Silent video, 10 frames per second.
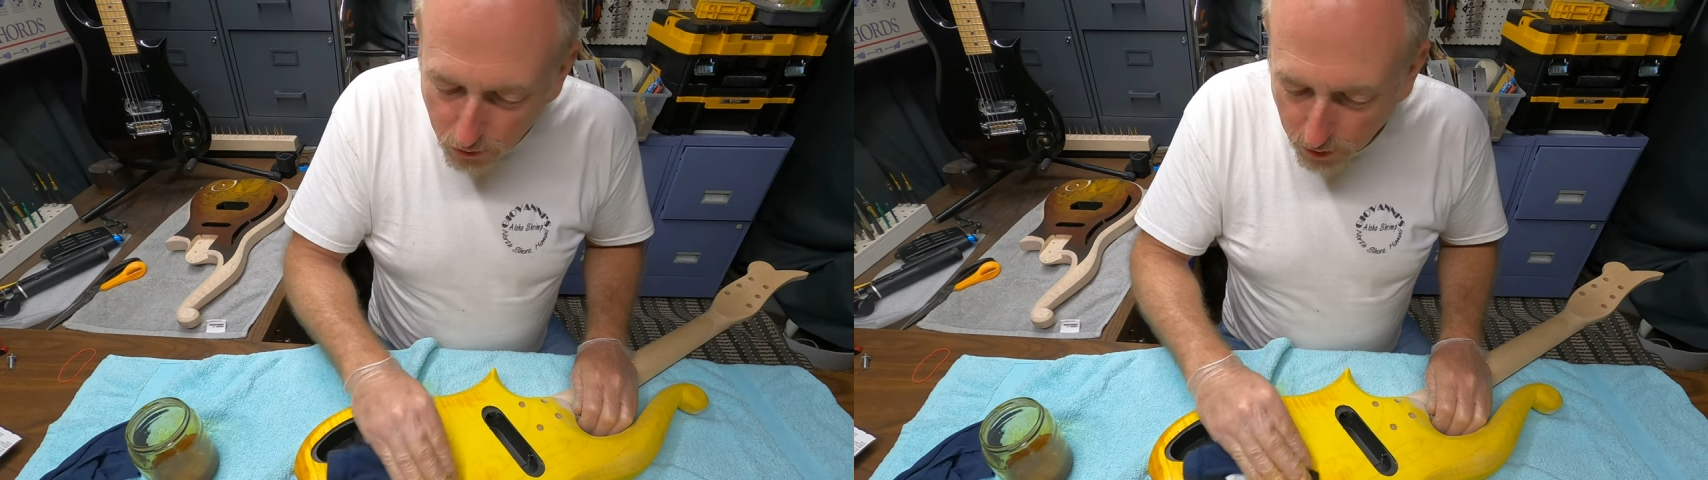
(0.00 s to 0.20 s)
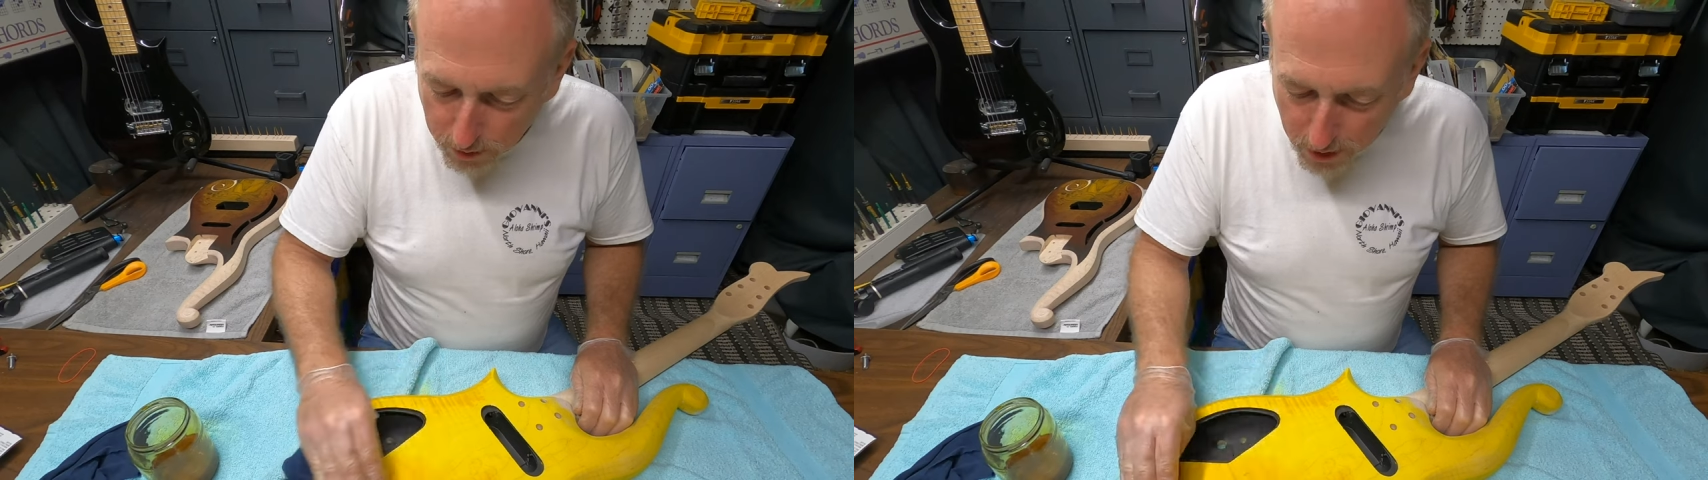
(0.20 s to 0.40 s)

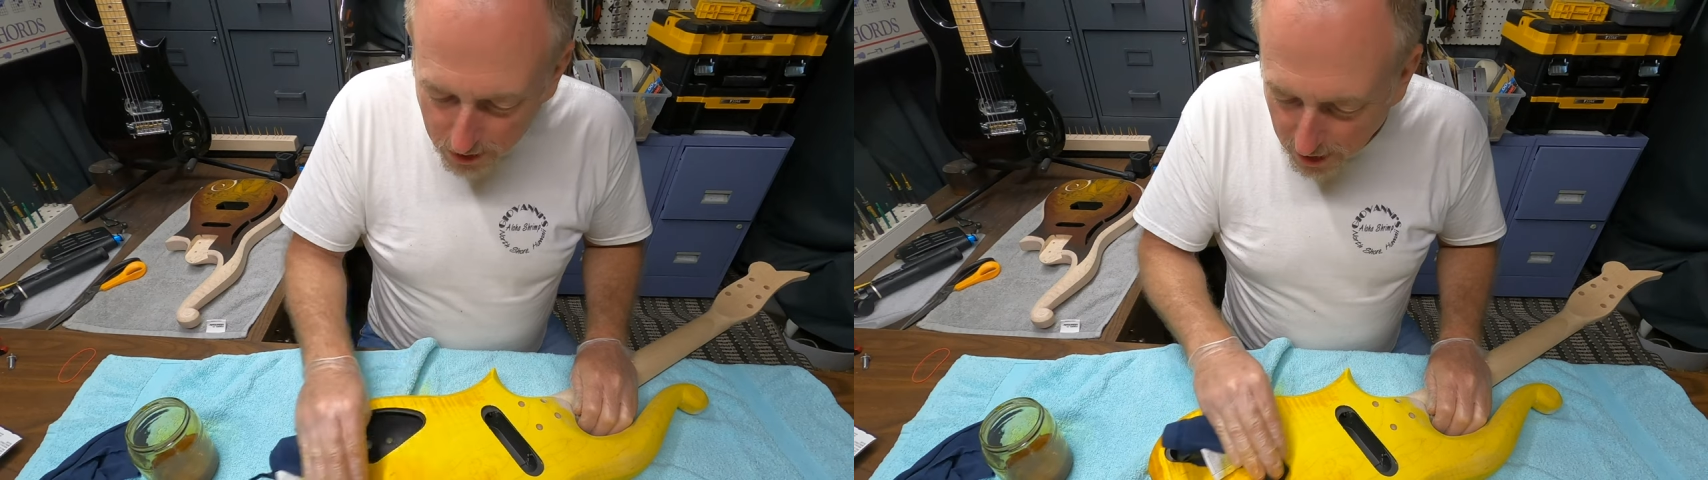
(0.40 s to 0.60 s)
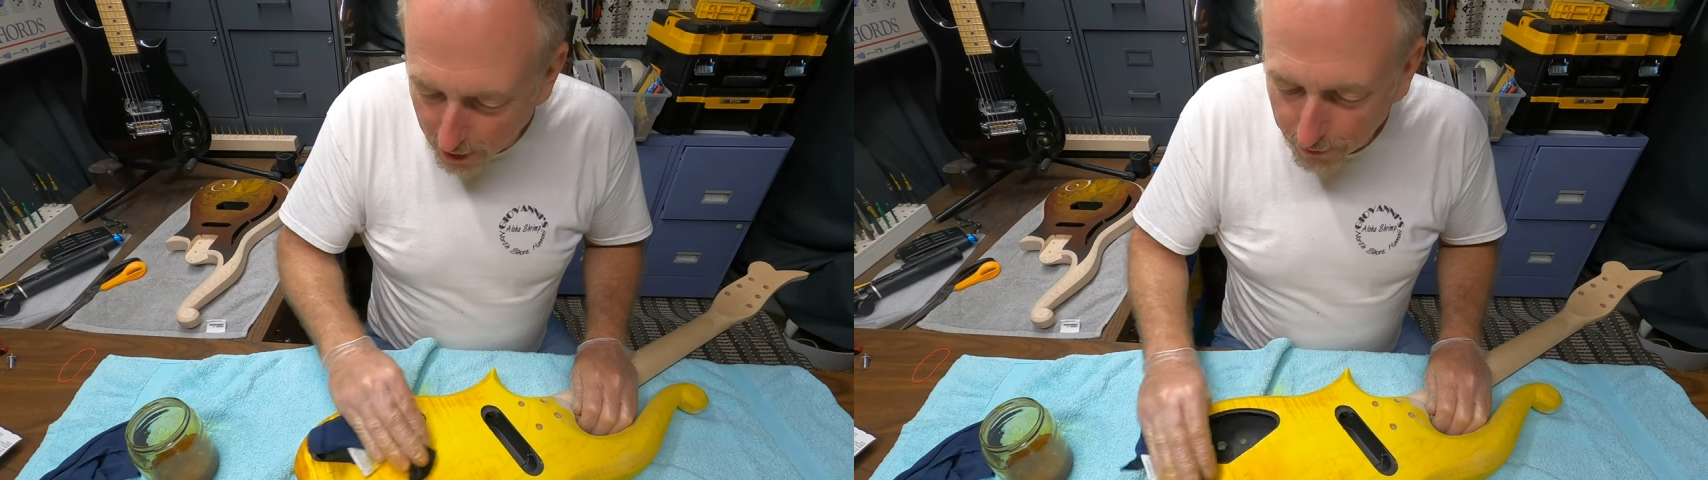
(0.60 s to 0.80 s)
from
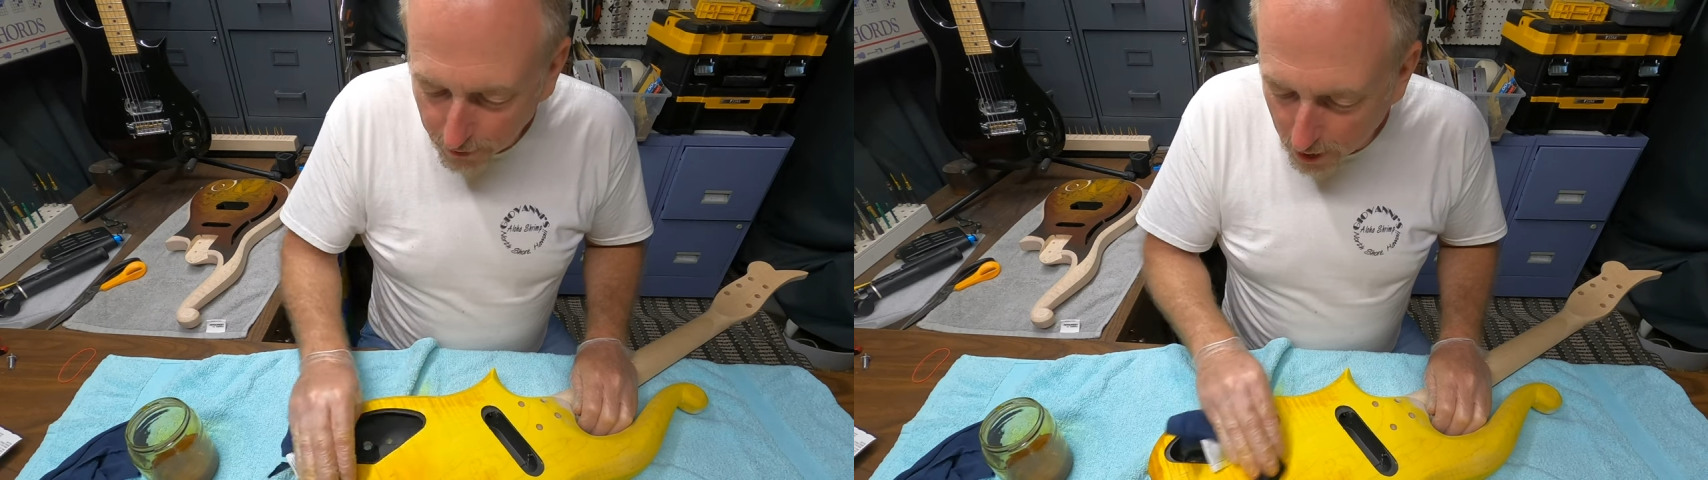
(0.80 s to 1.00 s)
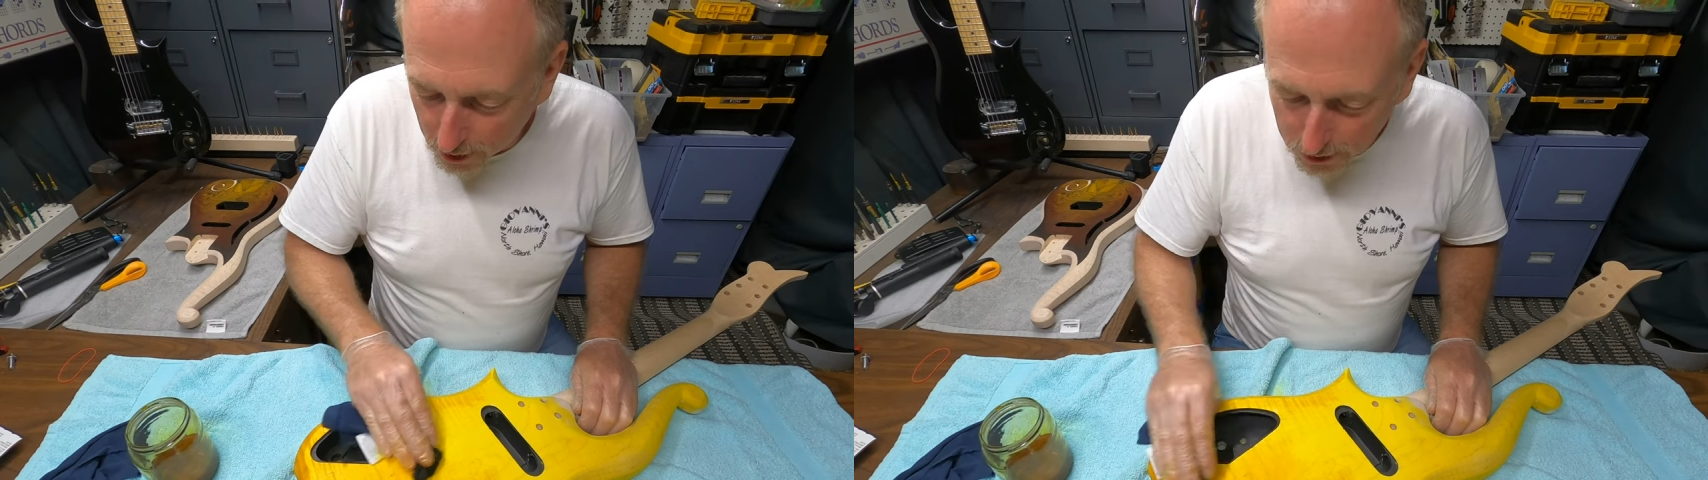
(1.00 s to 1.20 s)

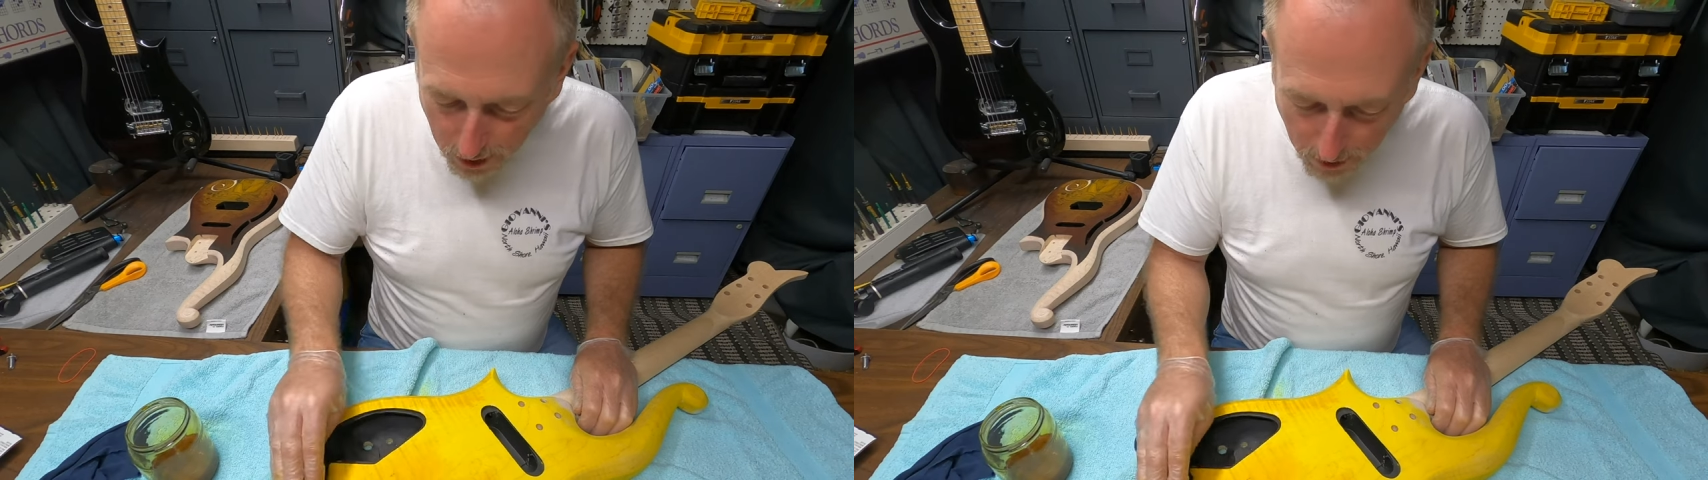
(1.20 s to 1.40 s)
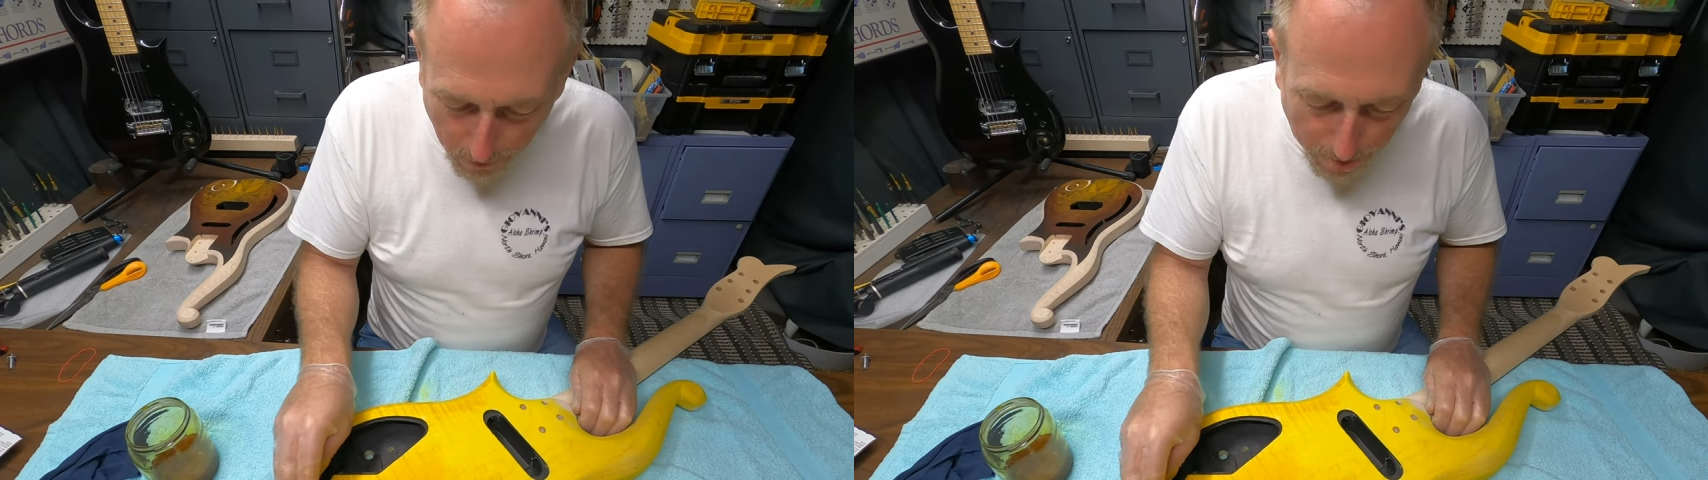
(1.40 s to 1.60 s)
yourself
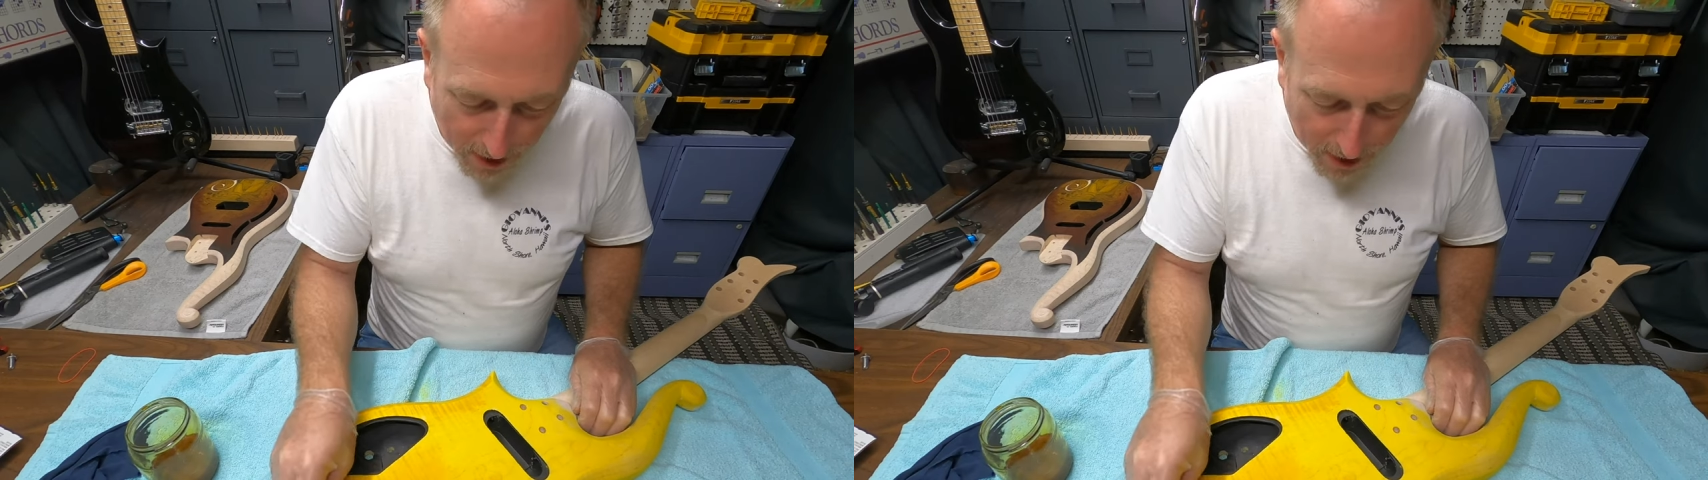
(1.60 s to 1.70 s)
also.